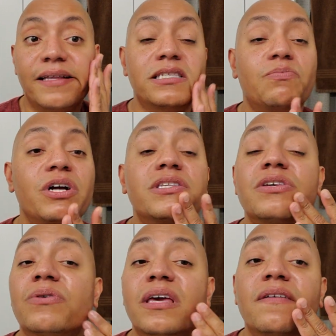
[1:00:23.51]
It spreads
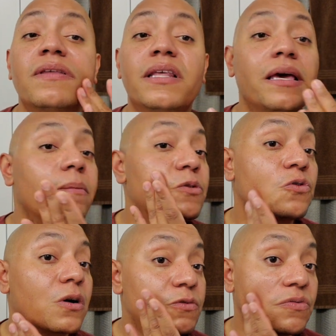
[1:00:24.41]
so evenly,
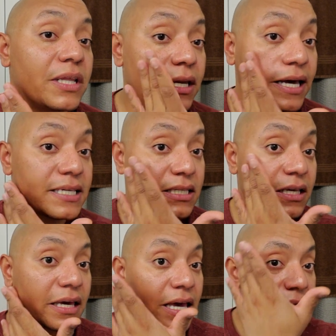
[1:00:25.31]
absorbs really
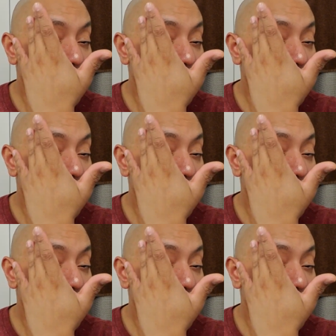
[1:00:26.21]
nicely.